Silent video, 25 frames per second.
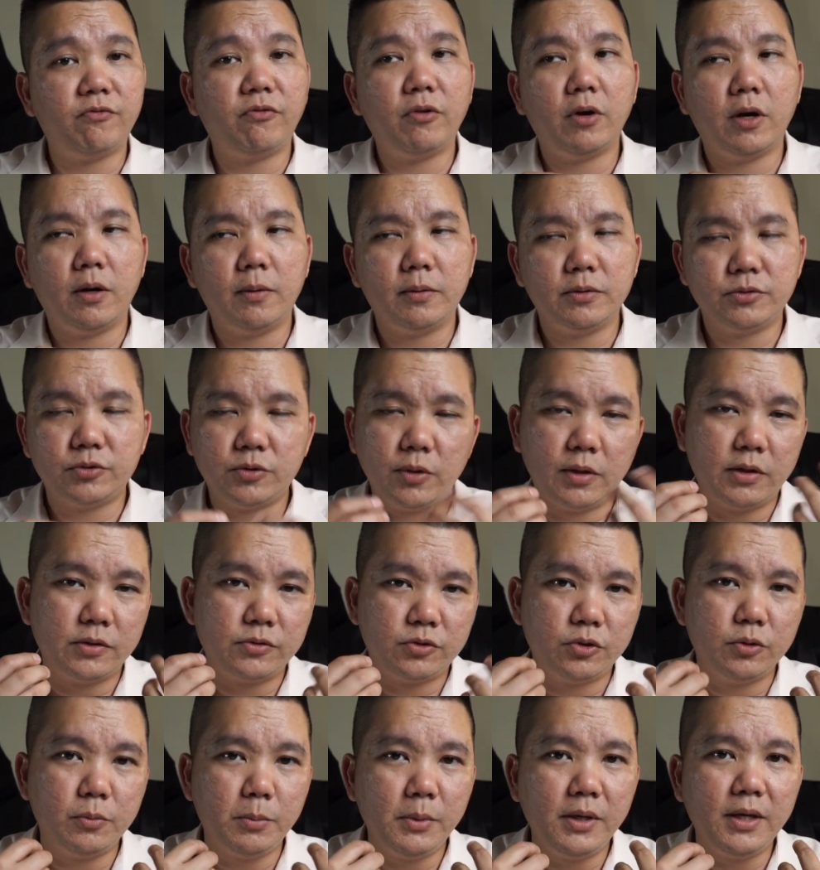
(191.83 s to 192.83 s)

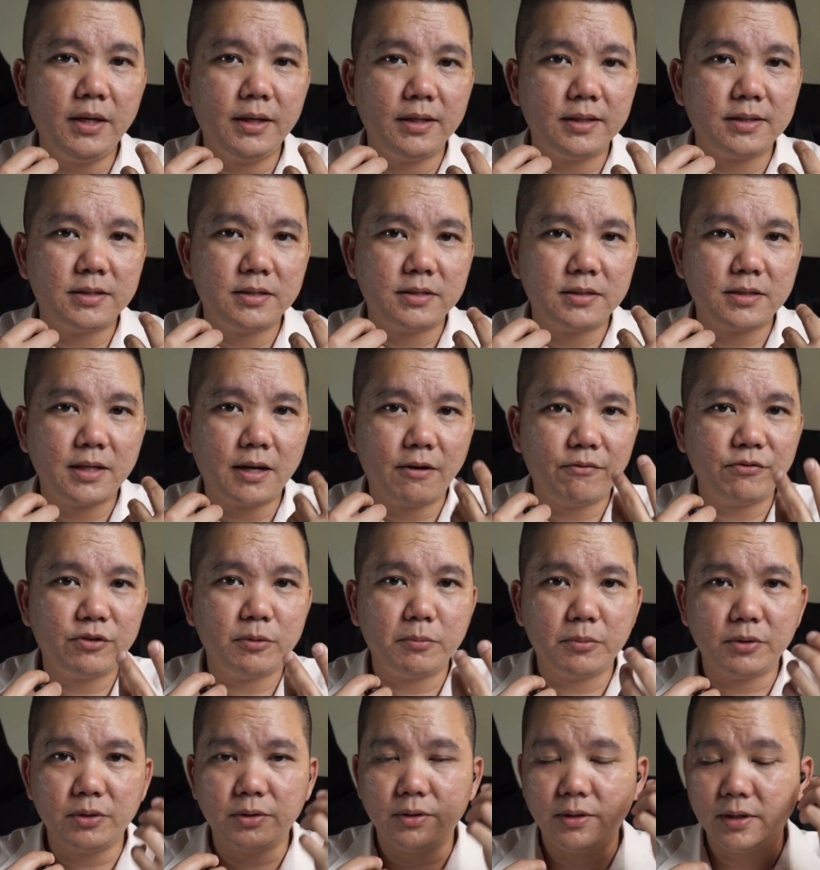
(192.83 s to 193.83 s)
To me, it's
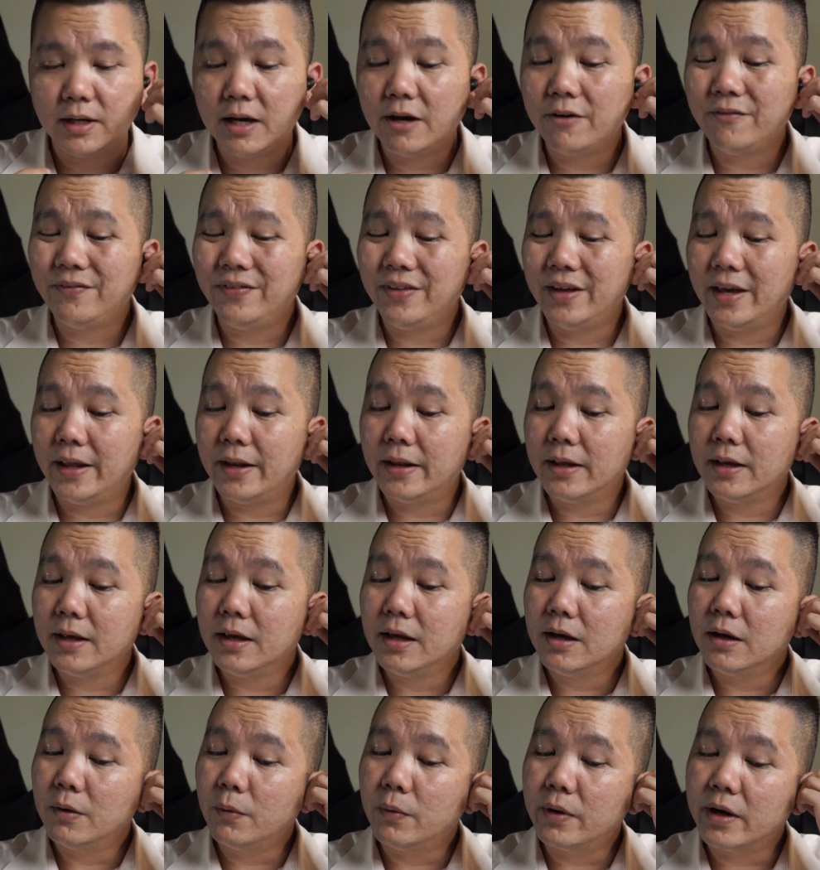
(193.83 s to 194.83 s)
comfortable enough that
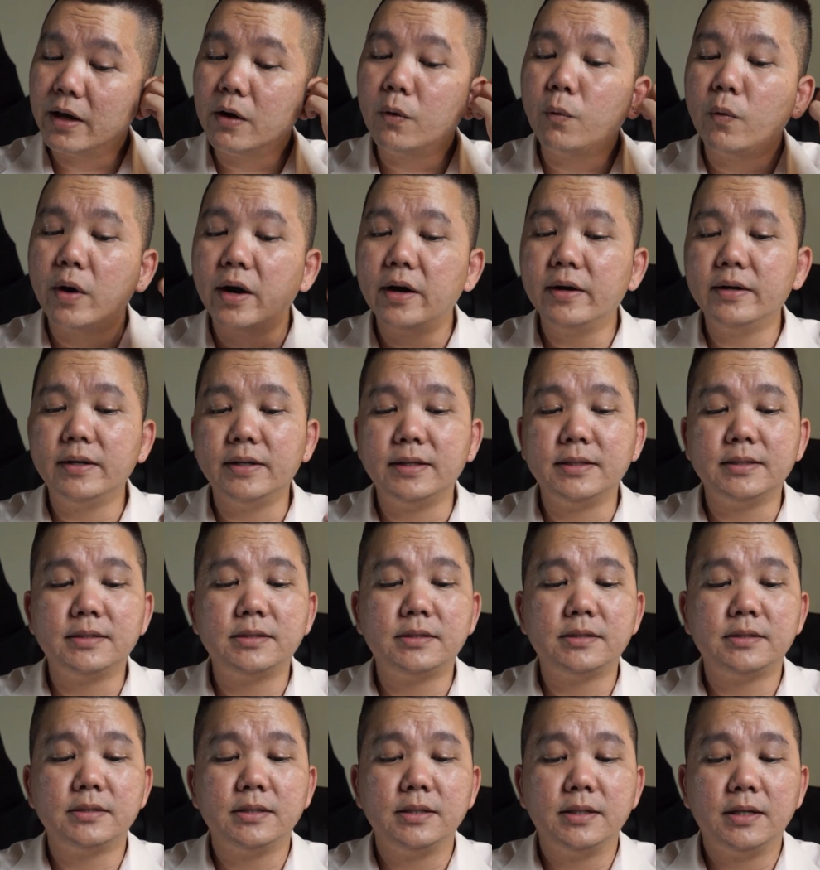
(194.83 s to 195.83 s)
when I wear
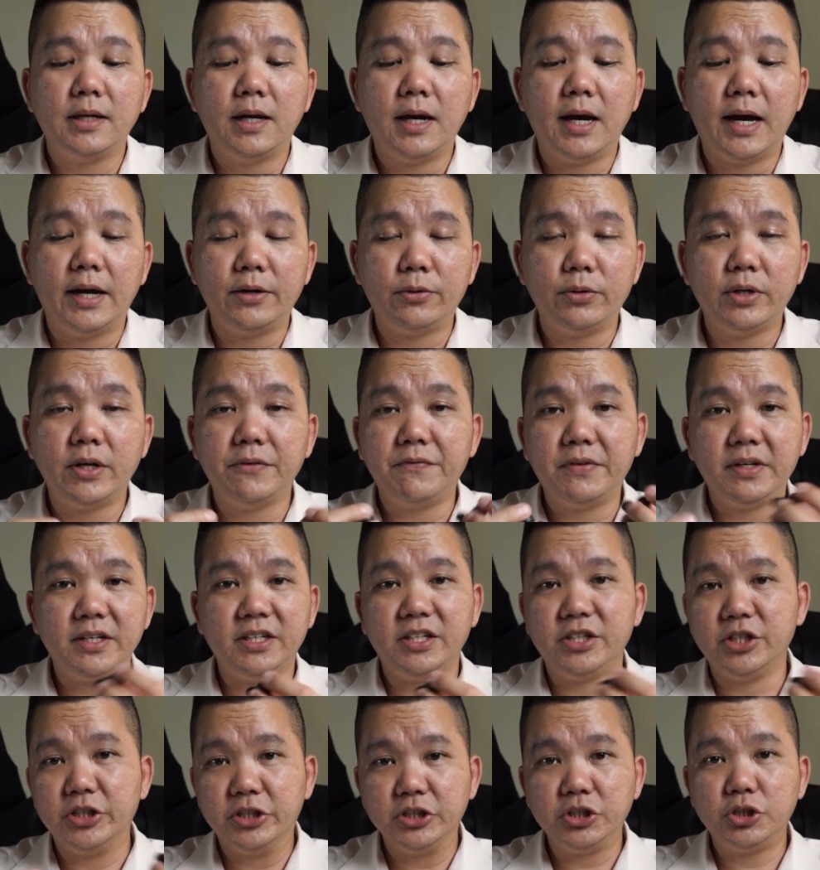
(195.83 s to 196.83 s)
this, I don't have
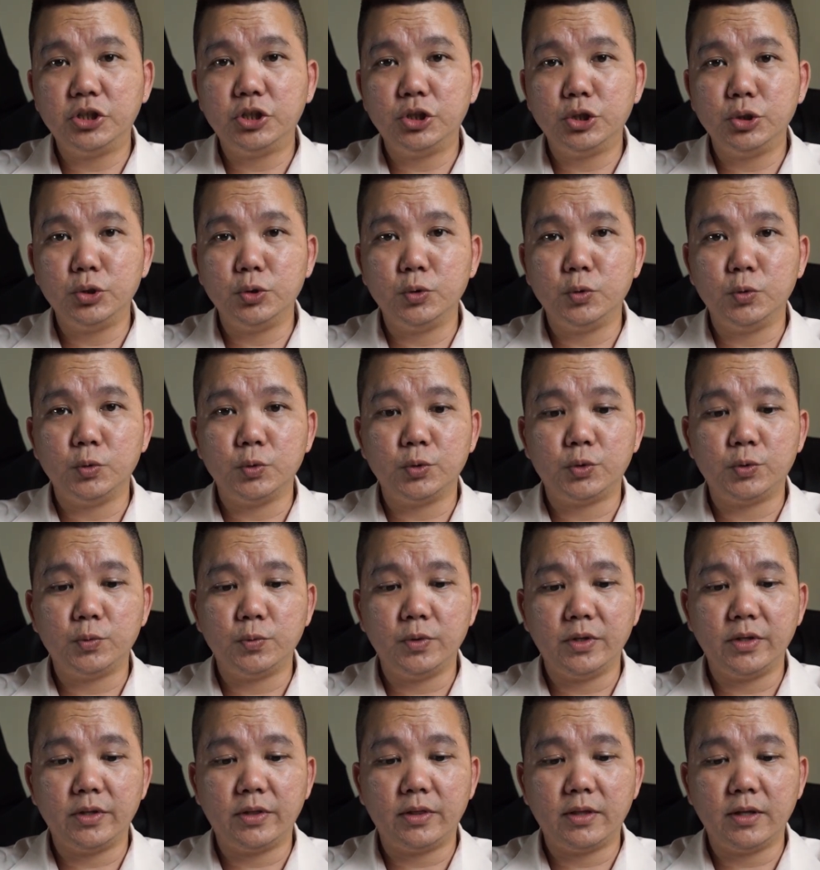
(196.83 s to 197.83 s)
any issues
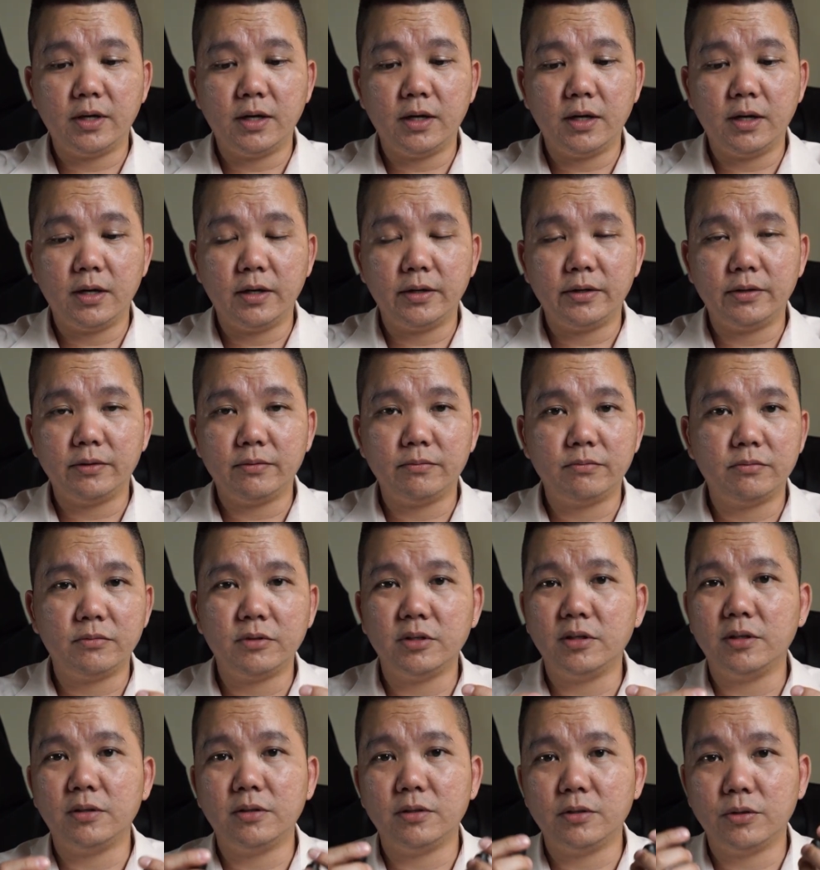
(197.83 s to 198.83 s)
with
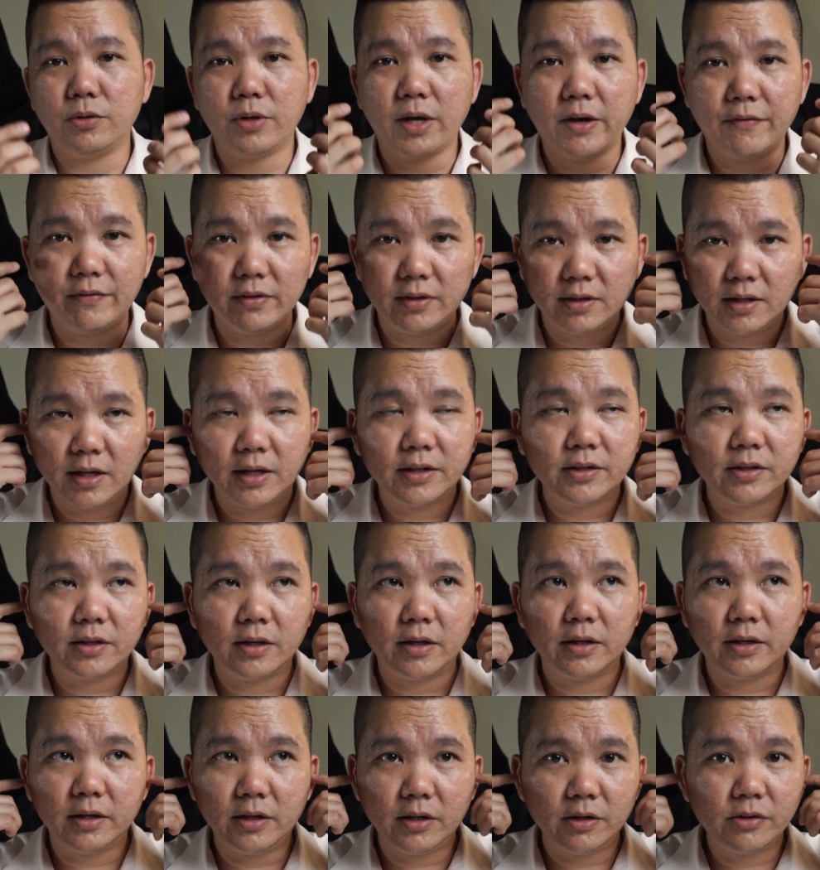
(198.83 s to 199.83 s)
having that
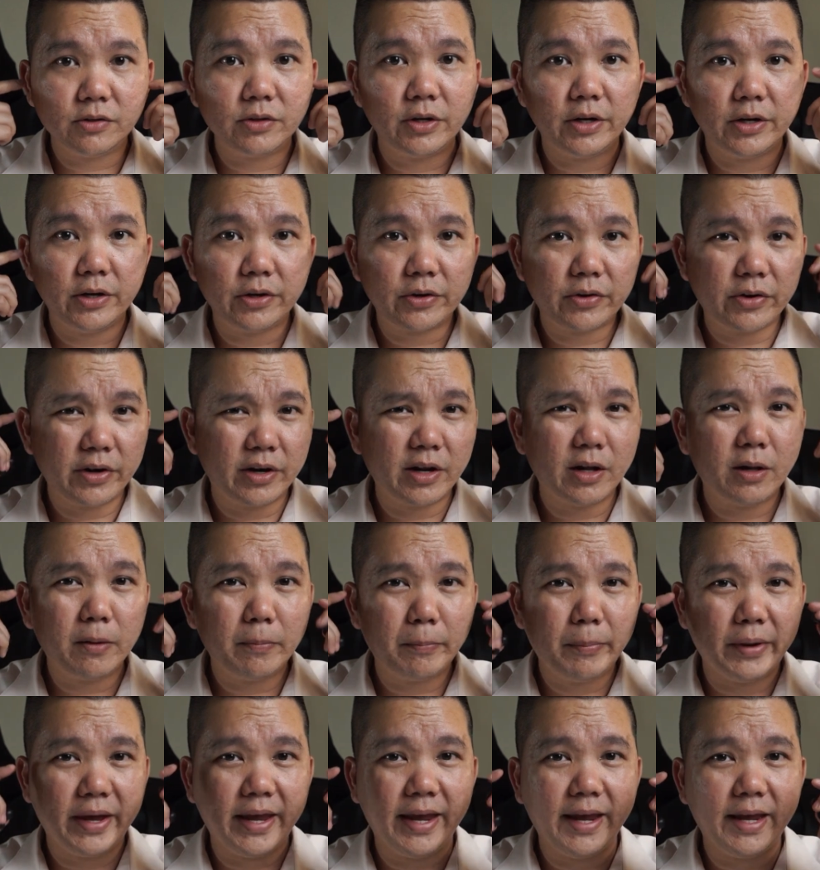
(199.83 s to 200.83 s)
ear canal
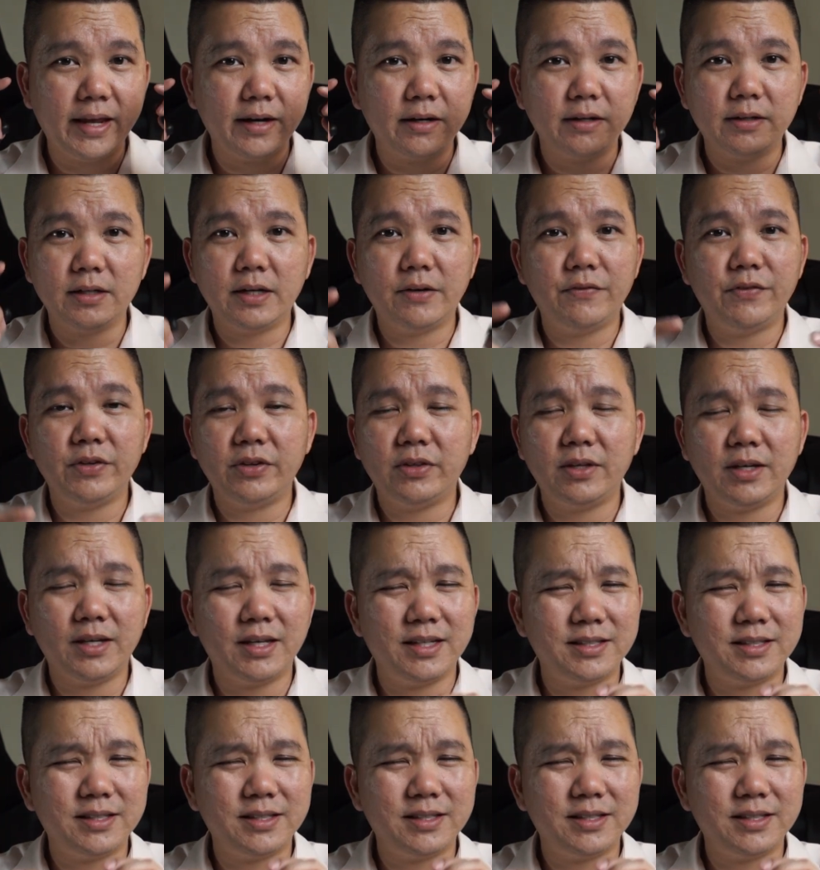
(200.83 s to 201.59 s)
pain and everything.